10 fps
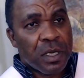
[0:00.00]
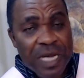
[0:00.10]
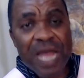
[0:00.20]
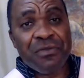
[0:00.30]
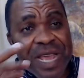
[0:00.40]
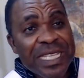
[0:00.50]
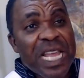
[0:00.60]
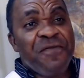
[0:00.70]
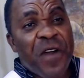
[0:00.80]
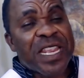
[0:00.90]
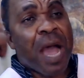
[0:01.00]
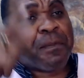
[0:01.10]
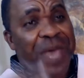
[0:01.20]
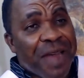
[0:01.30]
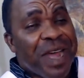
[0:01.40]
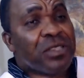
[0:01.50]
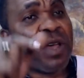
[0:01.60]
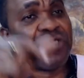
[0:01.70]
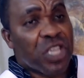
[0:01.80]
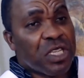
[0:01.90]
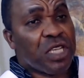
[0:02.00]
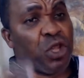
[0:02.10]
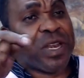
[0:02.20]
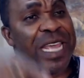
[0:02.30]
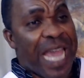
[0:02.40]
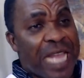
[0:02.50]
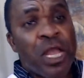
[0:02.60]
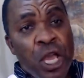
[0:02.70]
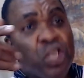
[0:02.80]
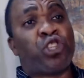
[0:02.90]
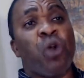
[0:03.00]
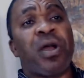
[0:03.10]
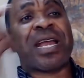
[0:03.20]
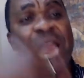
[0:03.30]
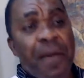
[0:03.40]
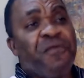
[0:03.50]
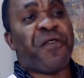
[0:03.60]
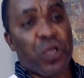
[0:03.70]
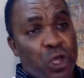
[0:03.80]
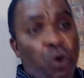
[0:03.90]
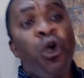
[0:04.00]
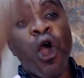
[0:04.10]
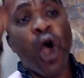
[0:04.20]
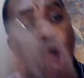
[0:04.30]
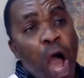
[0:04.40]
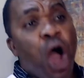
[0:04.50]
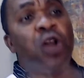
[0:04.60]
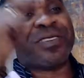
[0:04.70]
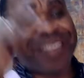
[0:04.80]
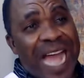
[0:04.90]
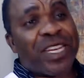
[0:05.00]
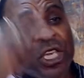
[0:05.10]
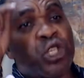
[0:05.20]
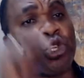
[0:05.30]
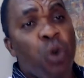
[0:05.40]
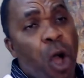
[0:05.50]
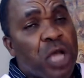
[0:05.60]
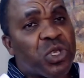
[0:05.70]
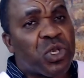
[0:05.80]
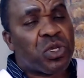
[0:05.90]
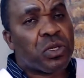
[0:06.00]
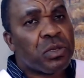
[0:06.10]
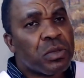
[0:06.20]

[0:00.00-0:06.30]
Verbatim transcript: The reason for the appearance of Jesus on the earth is to claim for you all that is yours.